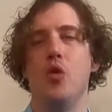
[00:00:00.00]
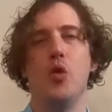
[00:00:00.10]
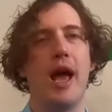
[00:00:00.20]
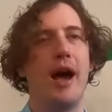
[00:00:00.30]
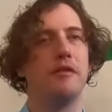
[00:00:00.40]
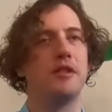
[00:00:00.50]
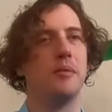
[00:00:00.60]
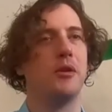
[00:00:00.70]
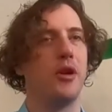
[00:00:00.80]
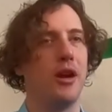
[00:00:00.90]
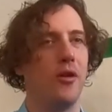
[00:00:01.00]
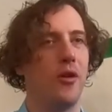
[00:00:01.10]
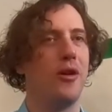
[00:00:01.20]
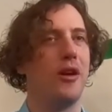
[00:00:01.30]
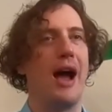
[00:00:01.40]
We have some great
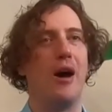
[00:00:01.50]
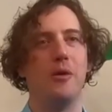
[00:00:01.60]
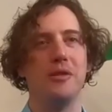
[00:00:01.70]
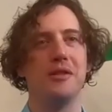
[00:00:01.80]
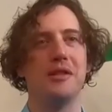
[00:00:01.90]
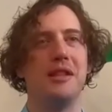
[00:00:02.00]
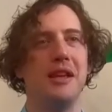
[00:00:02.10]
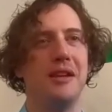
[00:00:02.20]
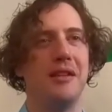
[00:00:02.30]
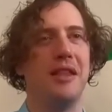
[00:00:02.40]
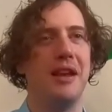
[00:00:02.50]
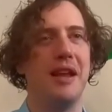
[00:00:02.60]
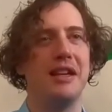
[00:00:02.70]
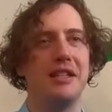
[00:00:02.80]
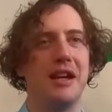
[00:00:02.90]
horned owls that
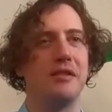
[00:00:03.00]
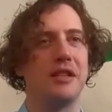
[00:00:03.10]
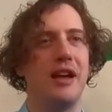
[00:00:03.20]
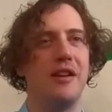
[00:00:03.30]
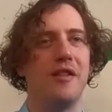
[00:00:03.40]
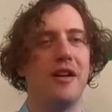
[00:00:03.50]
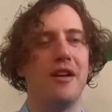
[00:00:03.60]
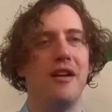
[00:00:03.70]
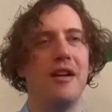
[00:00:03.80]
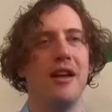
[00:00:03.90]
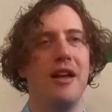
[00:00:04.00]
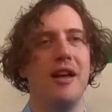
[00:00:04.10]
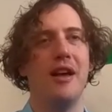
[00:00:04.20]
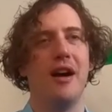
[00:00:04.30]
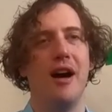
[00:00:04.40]
nest outside of our
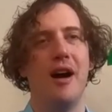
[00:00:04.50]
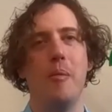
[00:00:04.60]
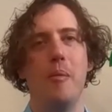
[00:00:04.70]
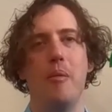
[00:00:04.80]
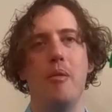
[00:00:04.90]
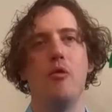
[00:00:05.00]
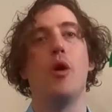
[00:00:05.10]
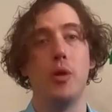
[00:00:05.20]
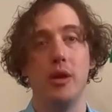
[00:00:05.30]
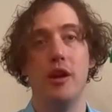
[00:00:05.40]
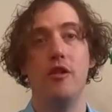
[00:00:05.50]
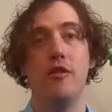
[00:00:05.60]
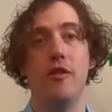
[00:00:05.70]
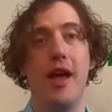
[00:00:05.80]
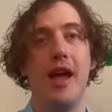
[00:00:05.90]
where we
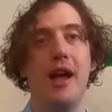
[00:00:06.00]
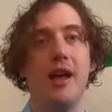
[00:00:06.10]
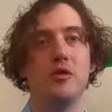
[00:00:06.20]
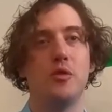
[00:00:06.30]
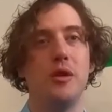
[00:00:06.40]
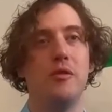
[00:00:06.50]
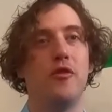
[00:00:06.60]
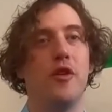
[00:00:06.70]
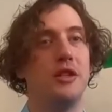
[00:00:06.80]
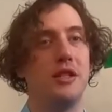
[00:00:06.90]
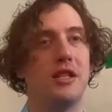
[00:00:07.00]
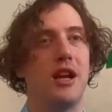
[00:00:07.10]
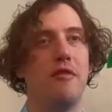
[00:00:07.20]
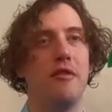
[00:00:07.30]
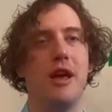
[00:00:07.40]
live, and we first
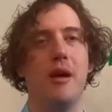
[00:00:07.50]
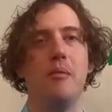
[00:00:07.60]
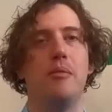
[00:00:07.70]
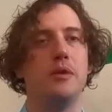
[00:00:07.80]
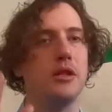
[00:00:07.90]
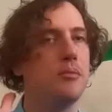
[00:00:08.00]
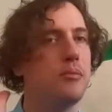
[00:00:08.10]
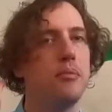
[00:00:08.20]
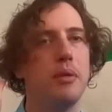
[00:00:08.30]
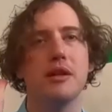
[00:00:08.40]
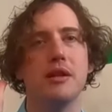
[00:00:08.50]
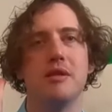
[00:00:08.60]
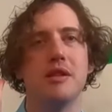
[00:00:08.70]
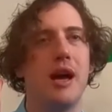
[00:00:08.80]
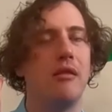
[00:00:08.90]
discovered them just because of
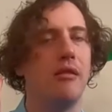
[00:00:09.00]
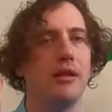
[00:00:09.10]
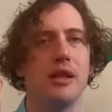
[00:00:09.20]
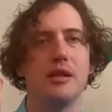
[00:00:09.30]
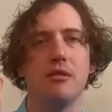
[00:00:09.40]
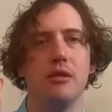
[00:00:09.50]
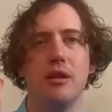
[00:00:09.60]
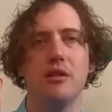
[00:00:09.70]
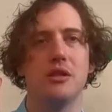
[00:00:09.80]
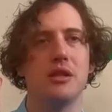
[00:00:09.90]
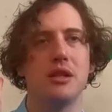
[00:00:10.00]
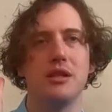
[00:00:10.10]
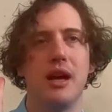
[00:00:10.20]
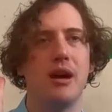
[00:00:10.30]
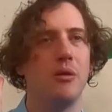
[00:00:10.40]
the sound. We're like, that's a really interesting
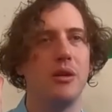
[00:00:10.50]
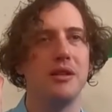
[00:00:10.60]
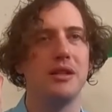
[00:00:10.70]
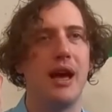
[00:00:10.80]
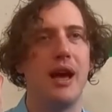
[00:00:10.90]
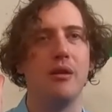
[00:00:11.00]
sound. What is that?